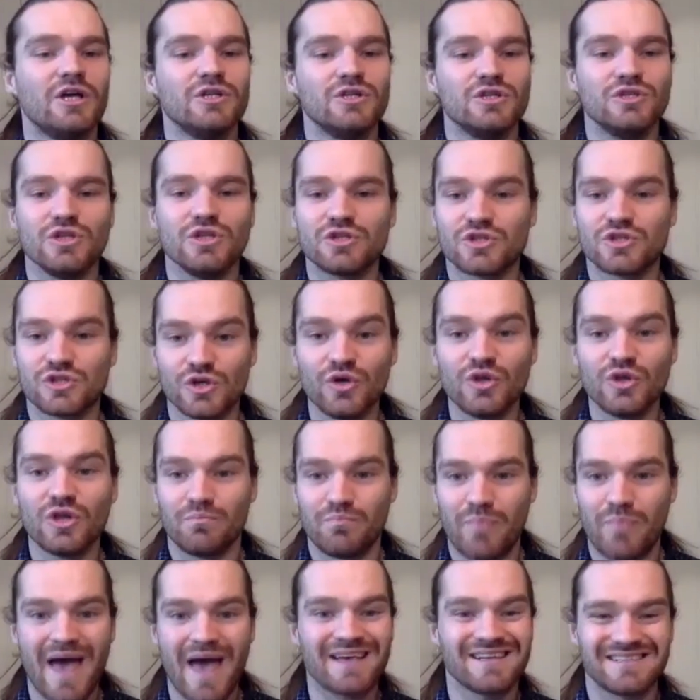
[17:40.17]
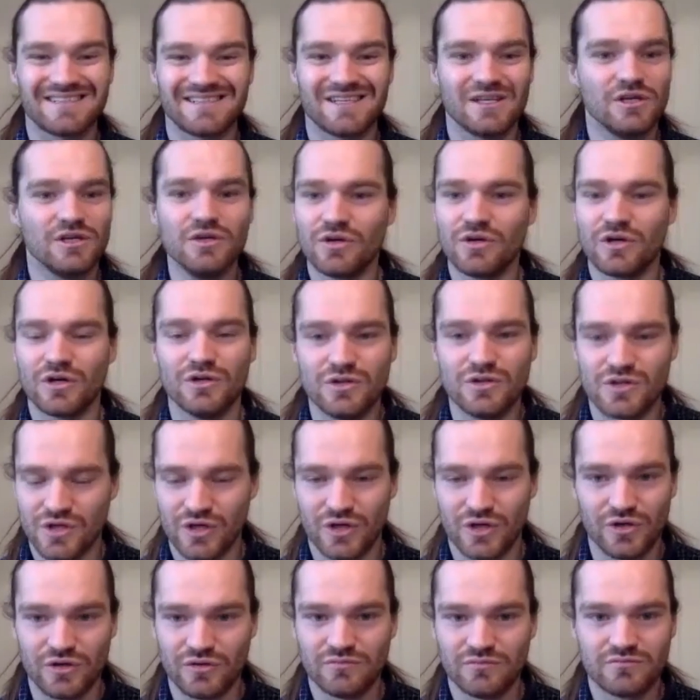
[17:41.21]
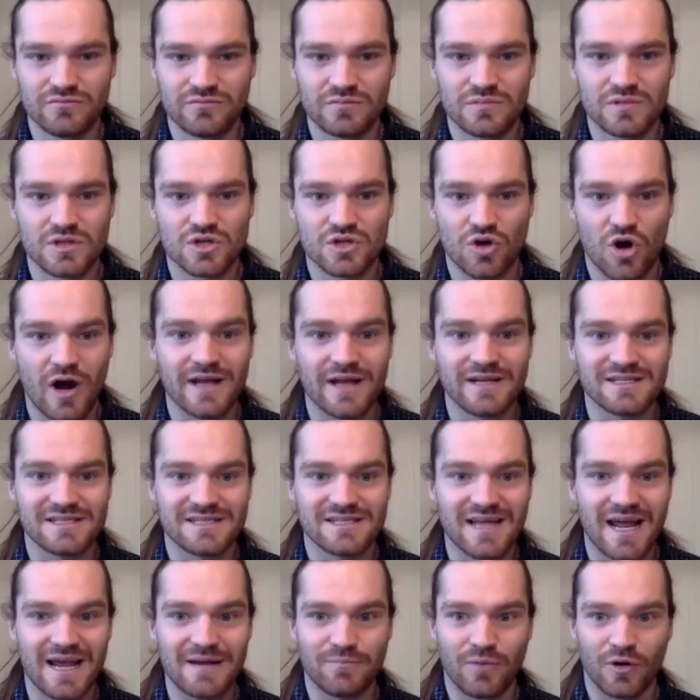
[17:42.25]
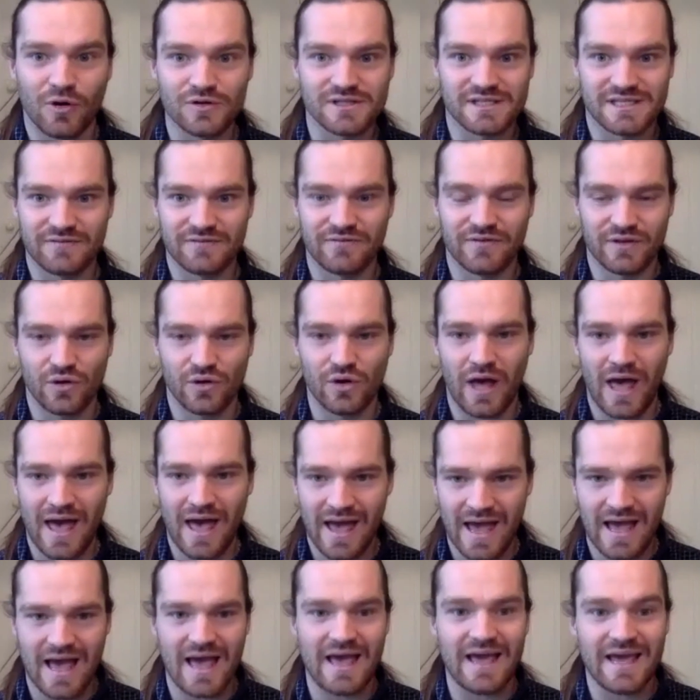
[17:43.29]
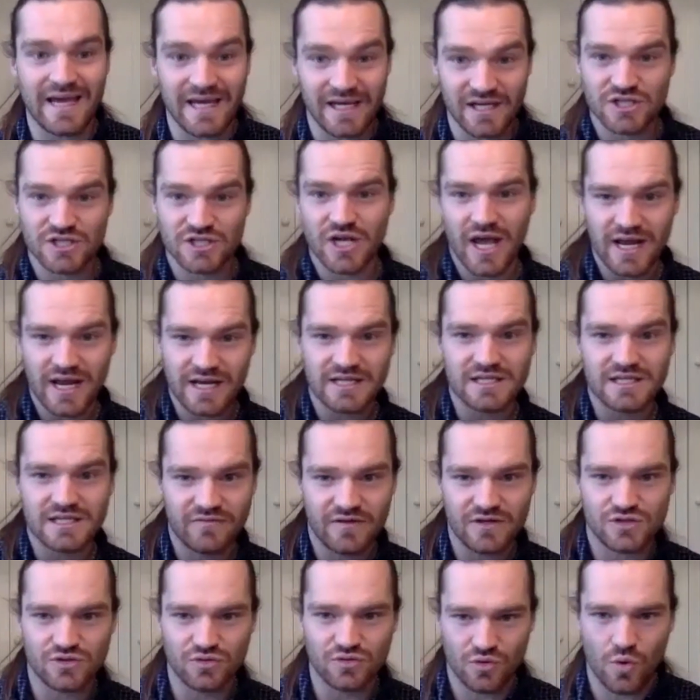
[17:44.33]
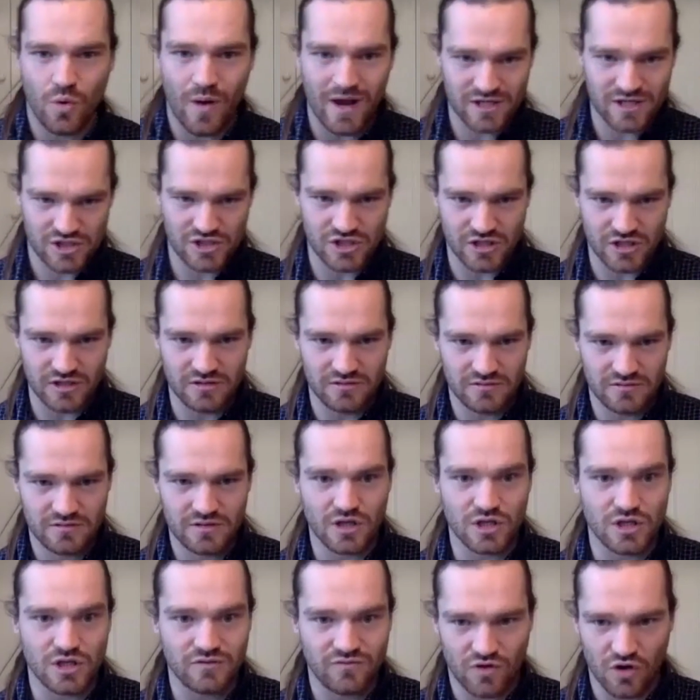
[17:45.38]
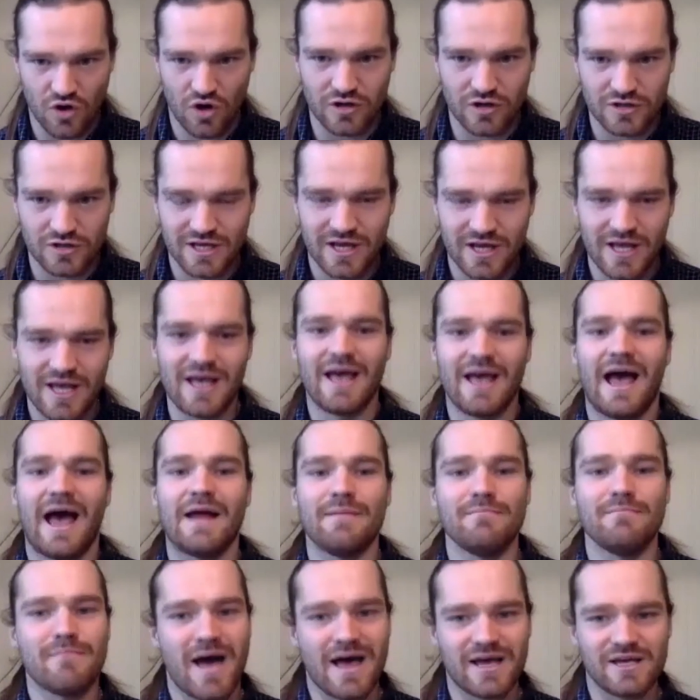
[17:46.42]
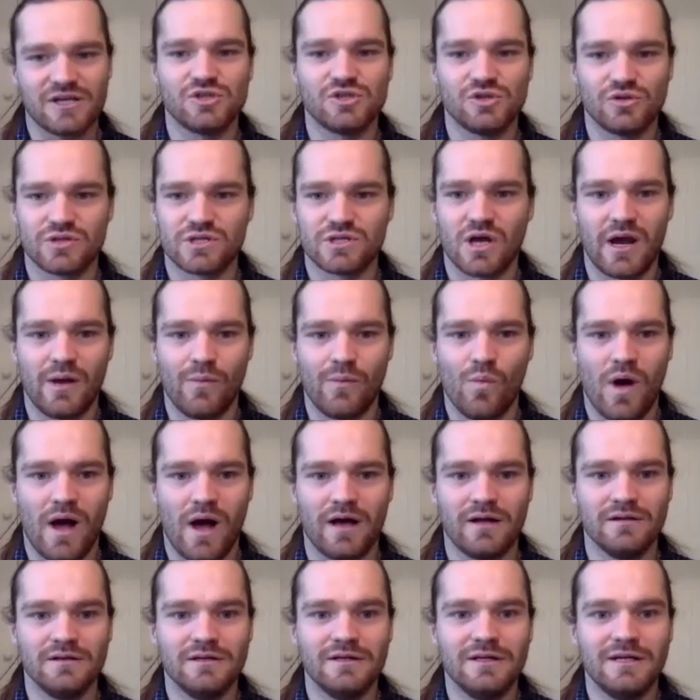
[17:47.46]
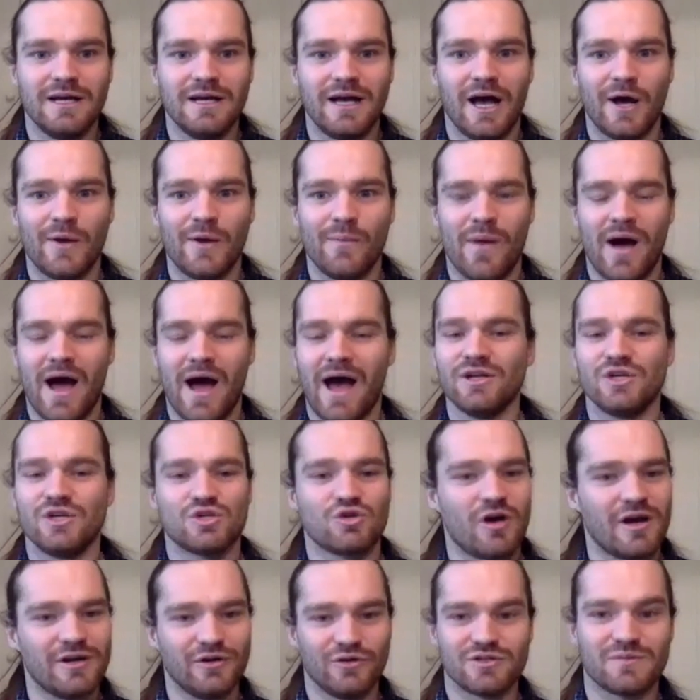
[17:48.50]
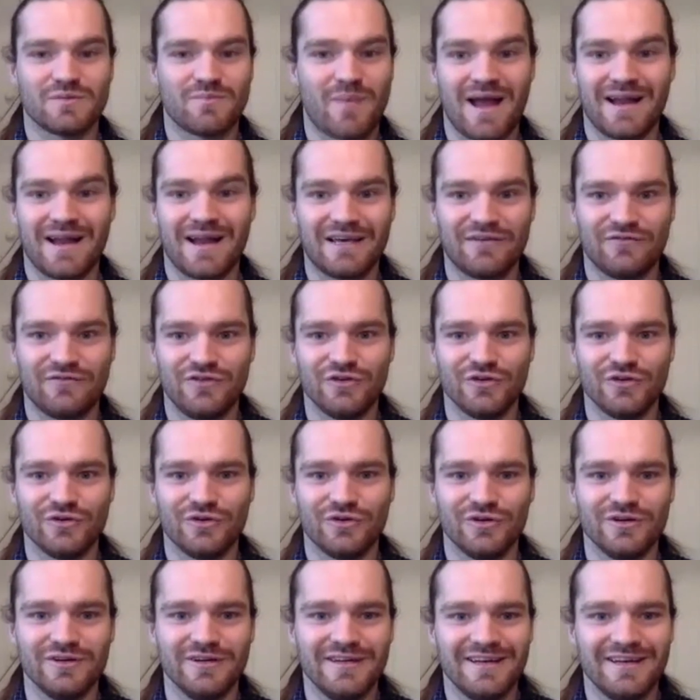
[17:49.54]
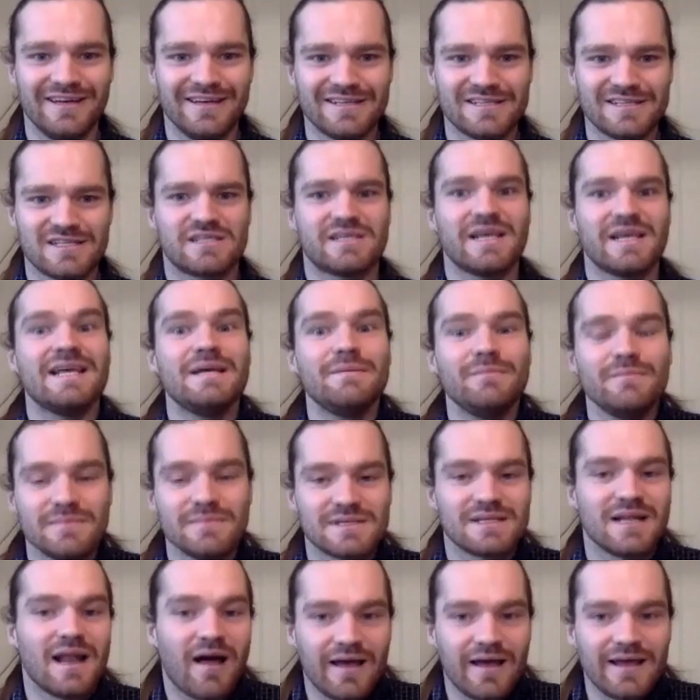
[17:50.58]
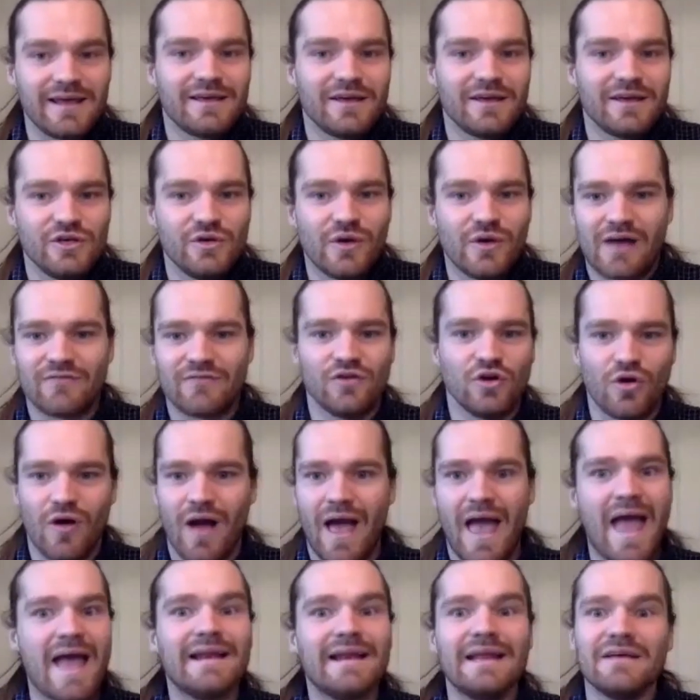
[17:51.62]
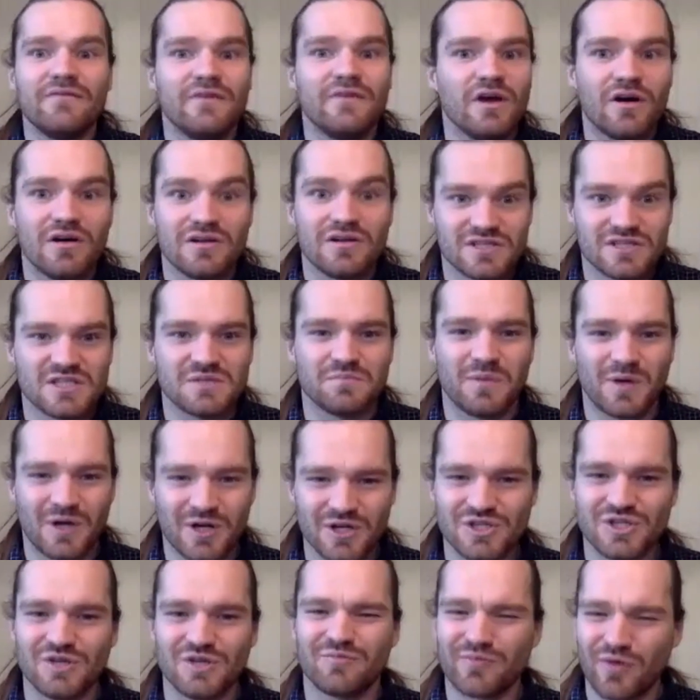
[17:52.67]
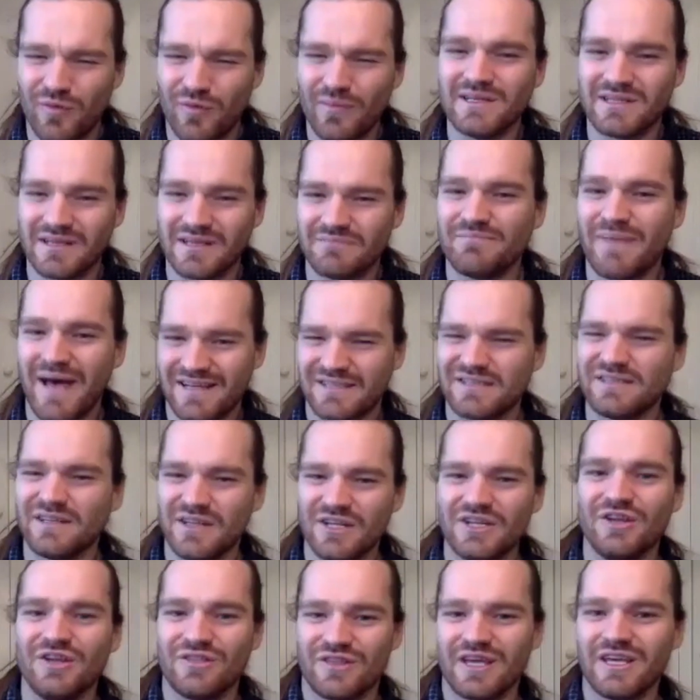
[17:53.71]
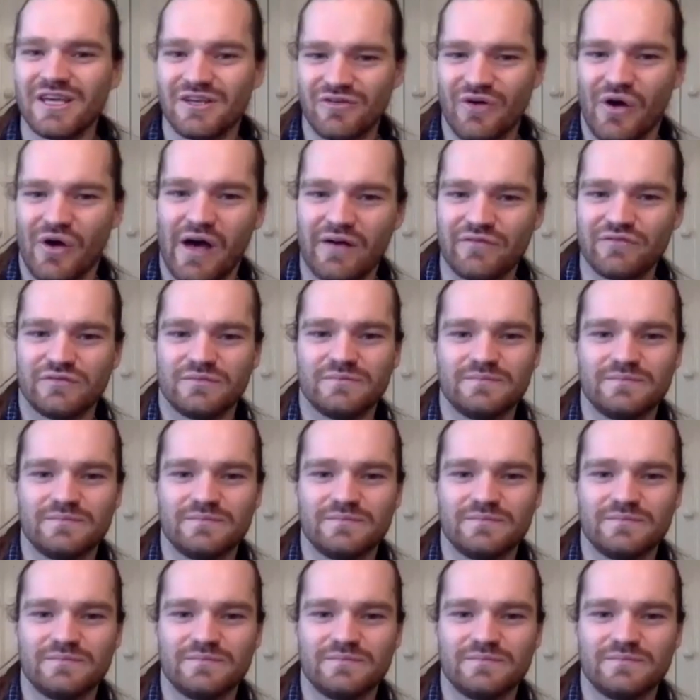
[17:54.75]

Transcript: Just do the best that you can do. Try and stay positive with each individual question that you've got, and manage your time well. Um, and try not to panic if you're seems like you haven't got any of the answers, because you've probably done better than you think you have.